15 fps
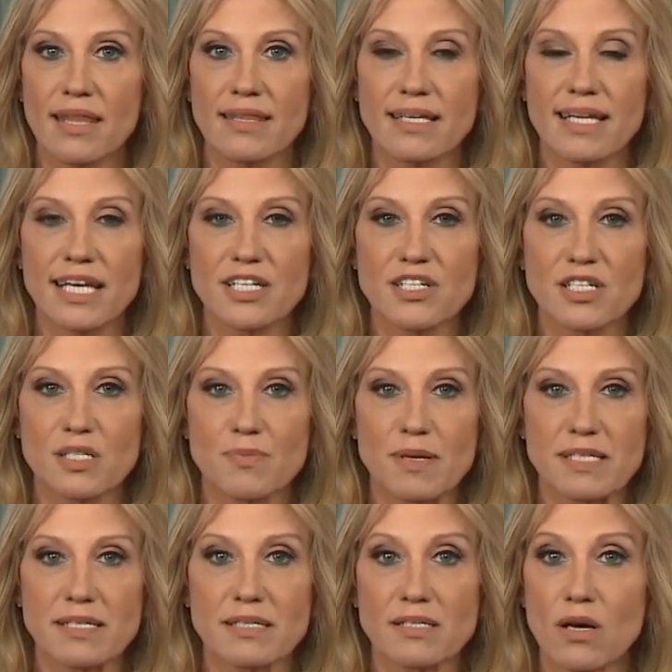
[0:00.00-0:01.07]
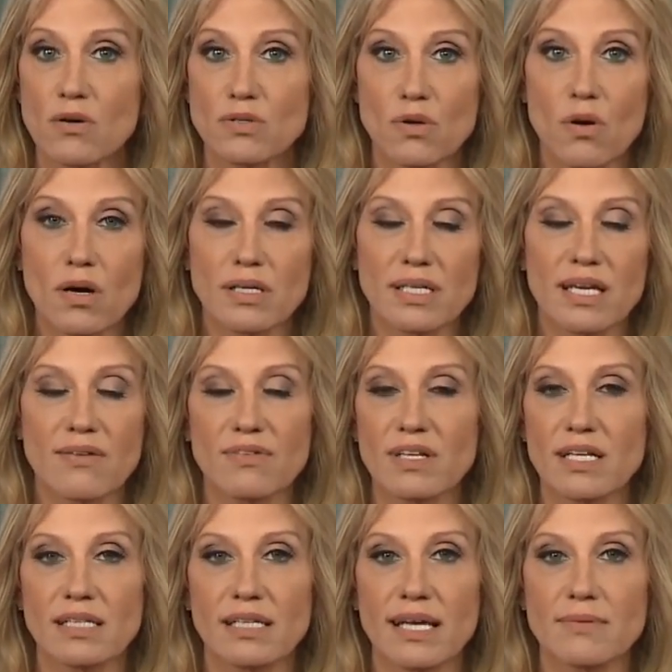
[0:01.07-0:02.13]
the nation's business goes on
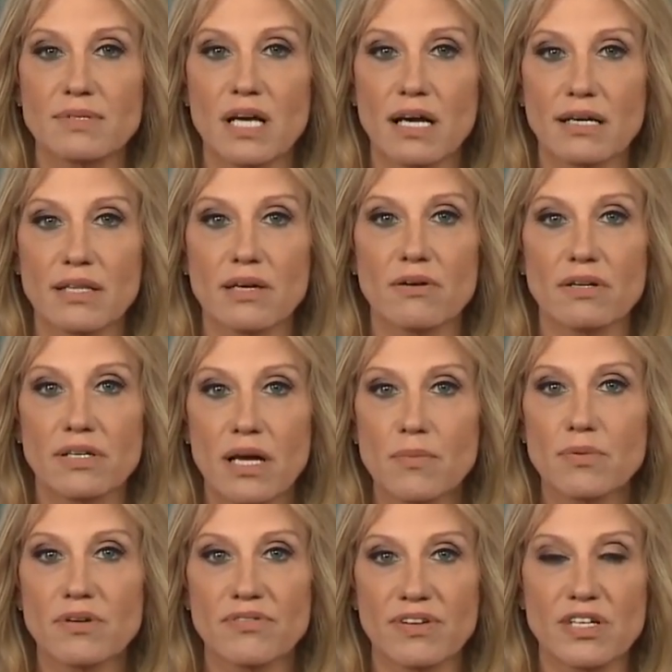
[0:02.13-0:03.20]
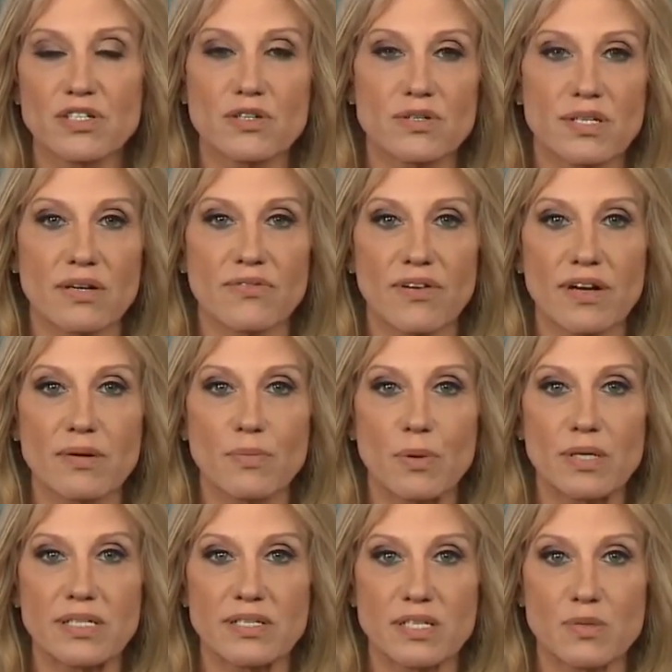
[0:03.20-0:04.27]
even in lame duck, and there are a number of issues that are very
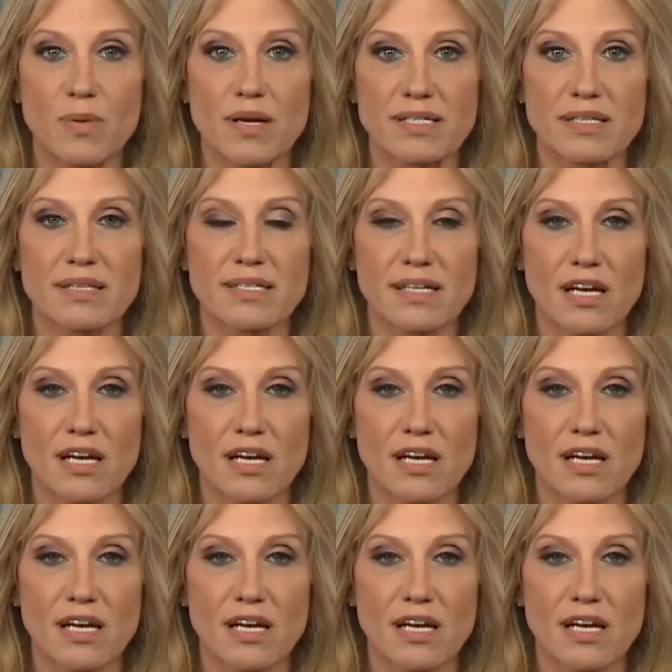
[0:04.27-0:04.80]
important to this president, this